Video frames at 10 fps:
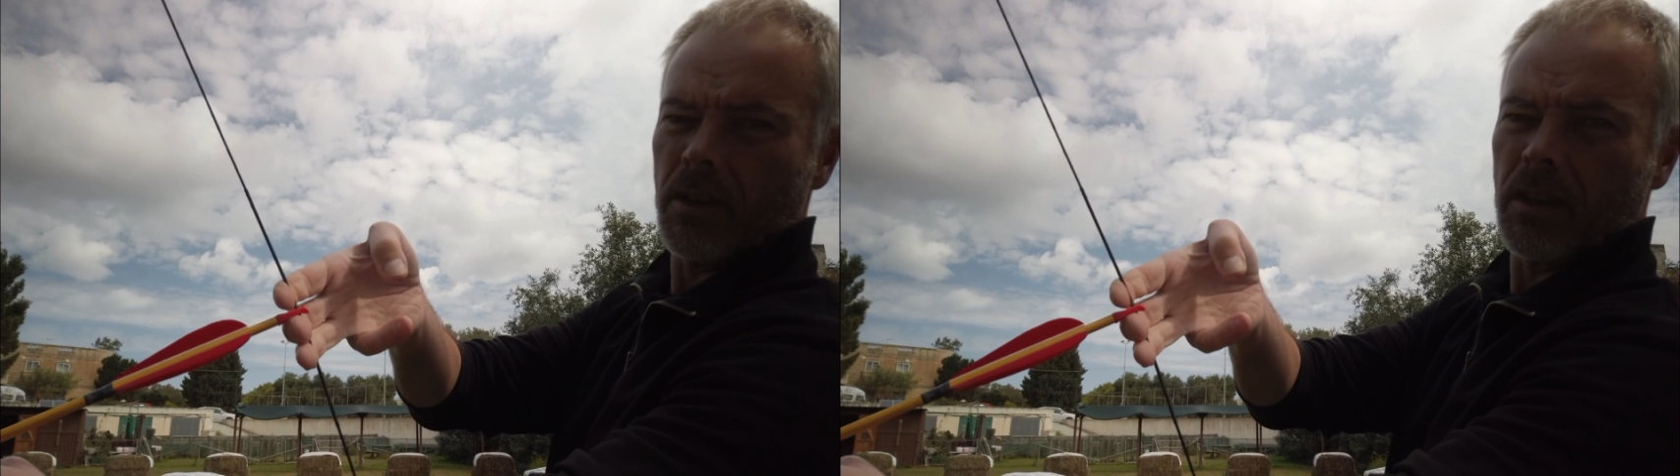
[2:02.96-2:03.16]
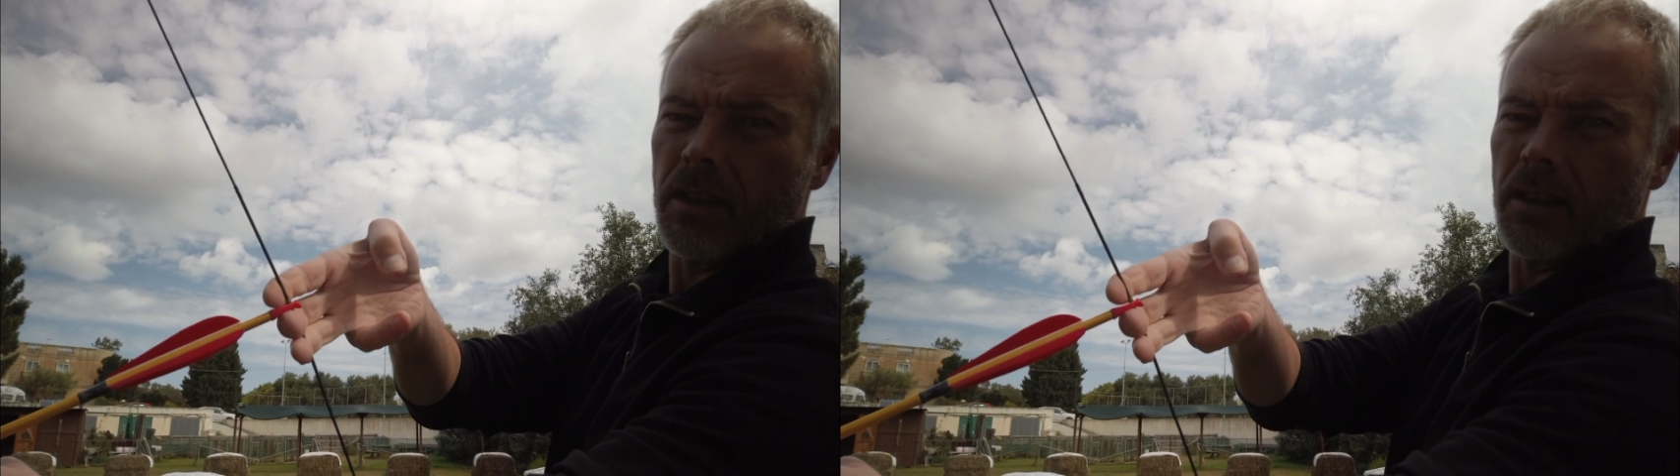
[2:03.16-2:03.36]
it
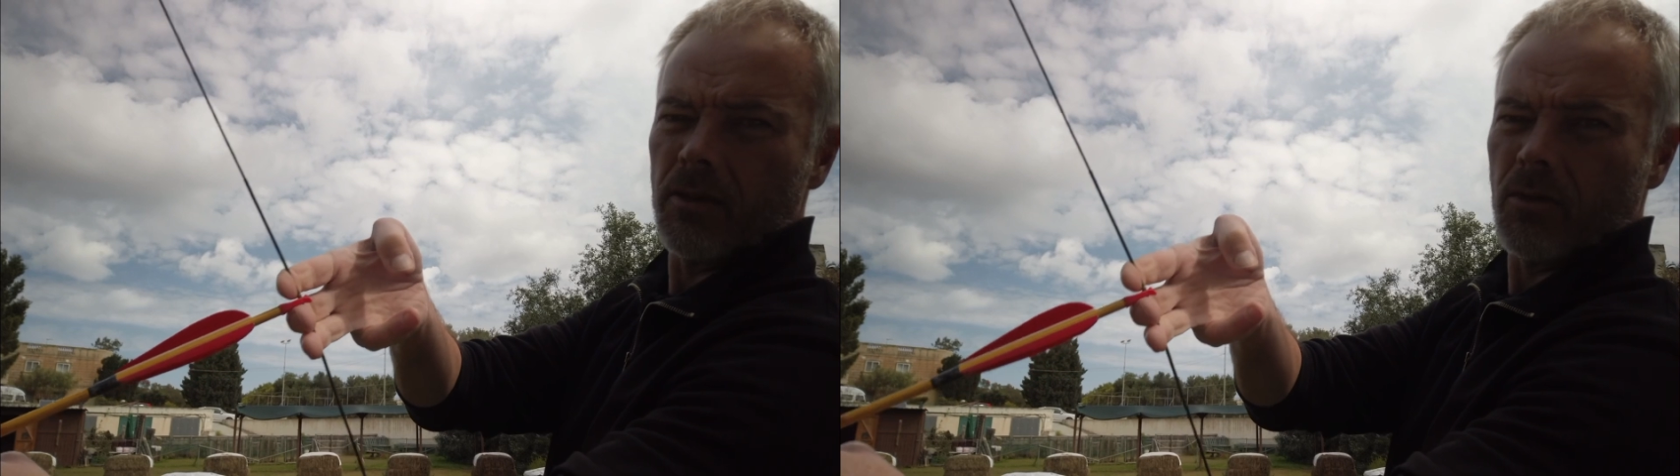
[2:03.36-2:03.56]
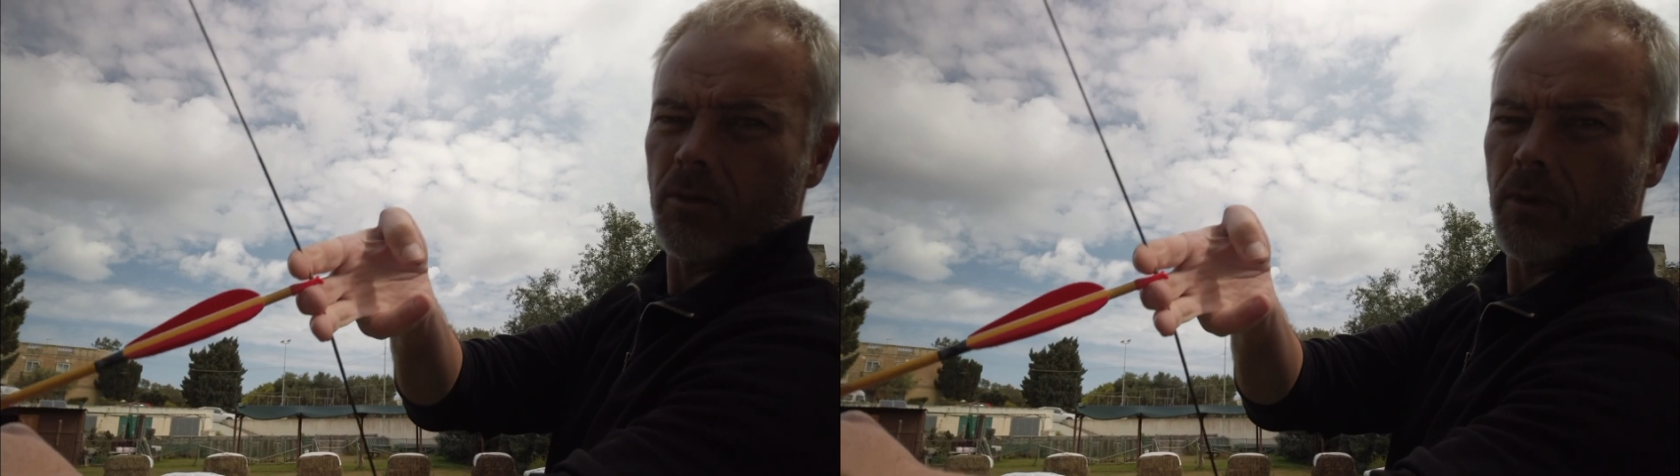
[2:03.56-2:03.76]
that they
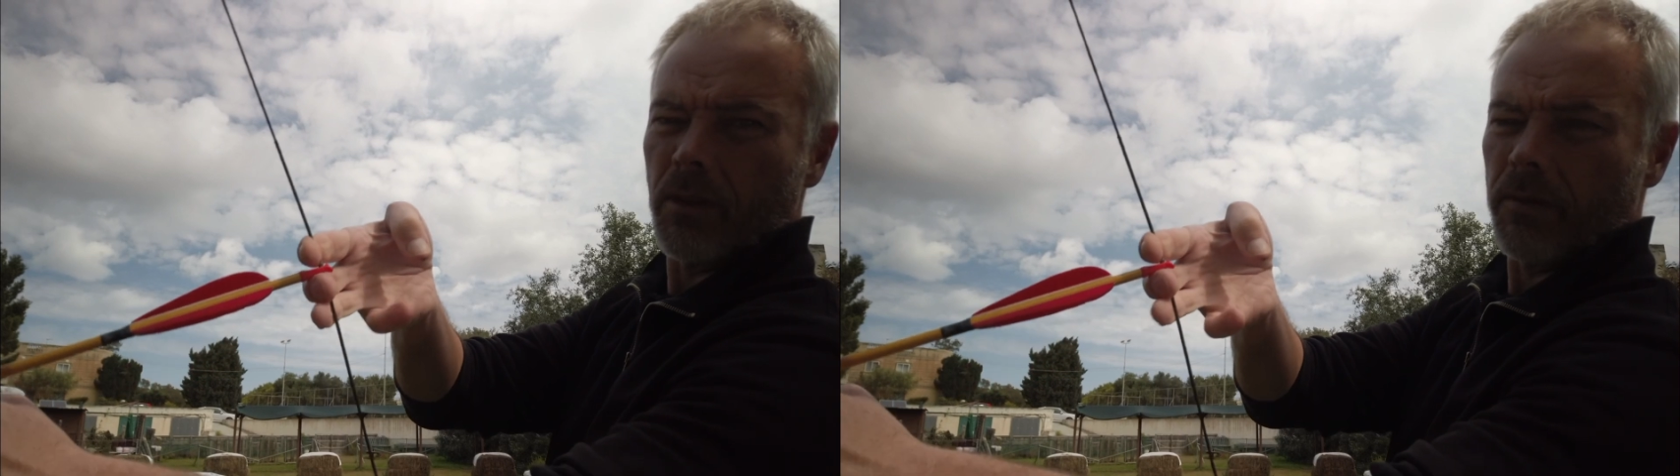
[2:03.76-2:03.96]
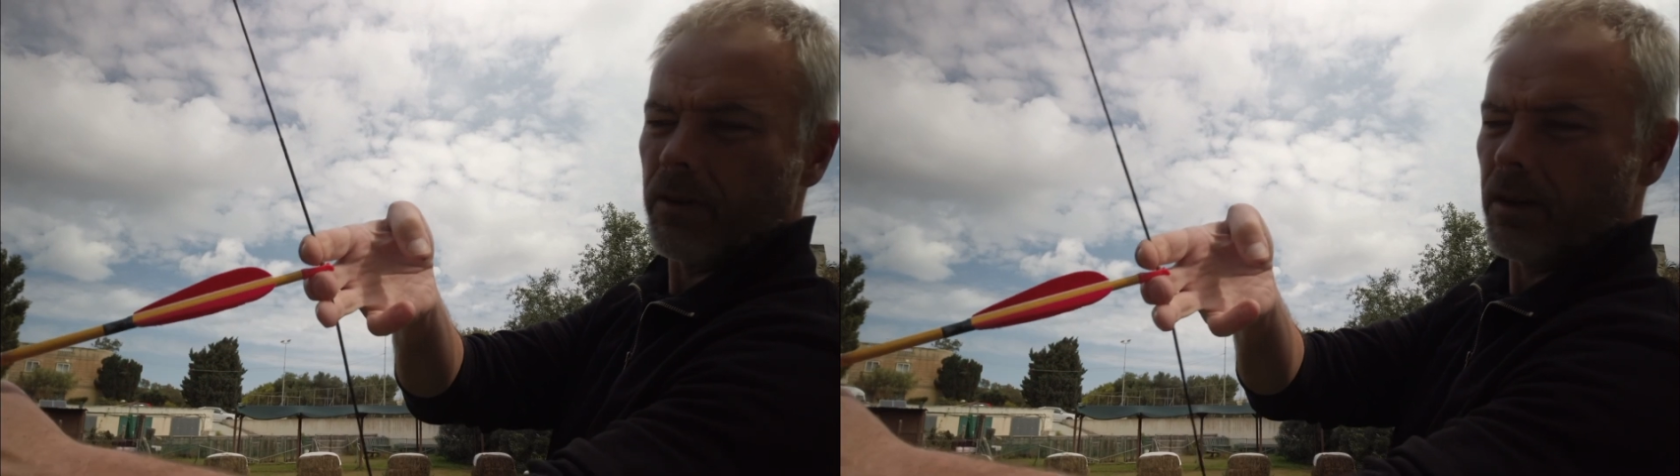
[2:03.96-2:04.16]
draw with
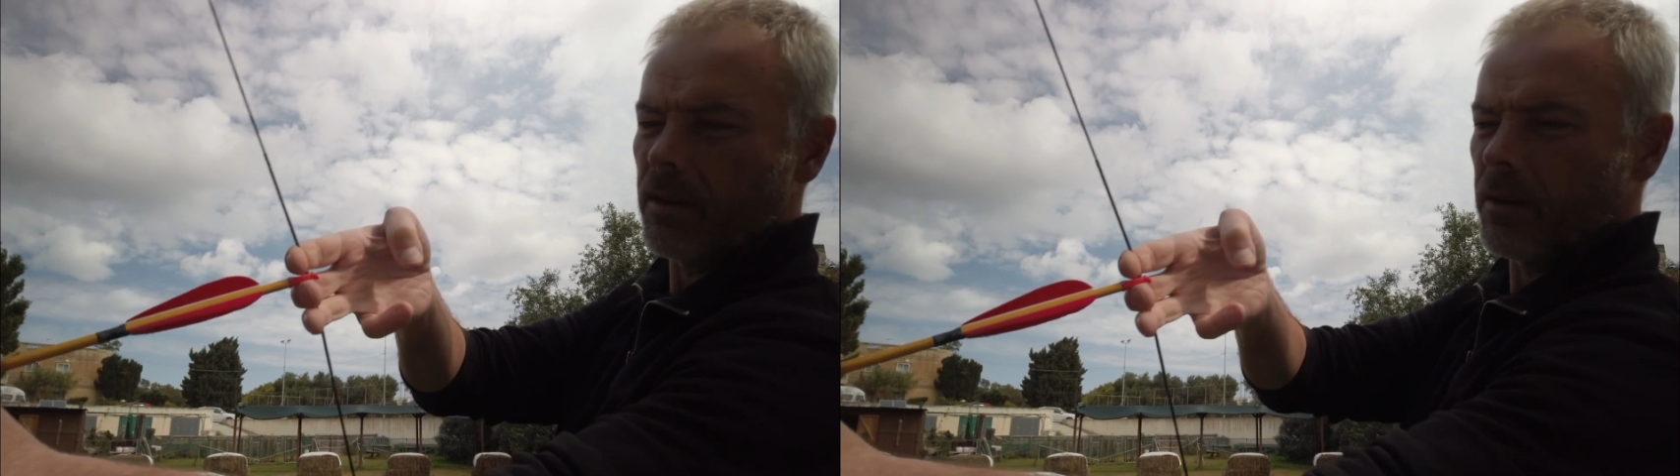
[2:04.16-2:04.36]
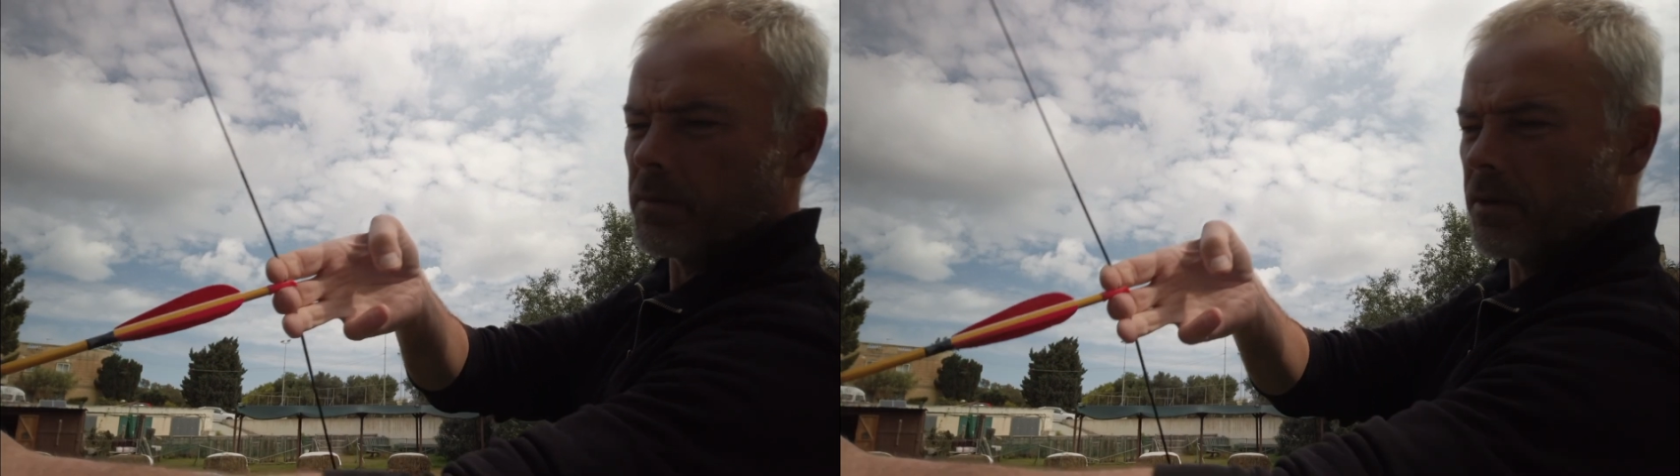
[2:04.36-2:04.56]
the
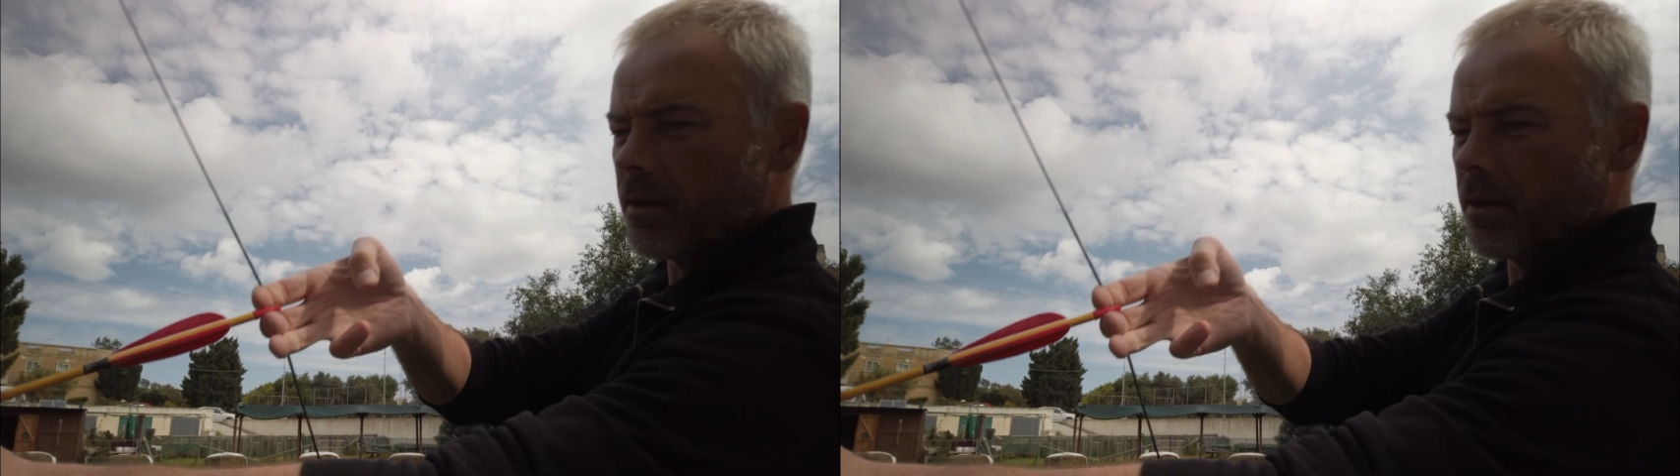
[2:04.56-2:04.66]
fingertips,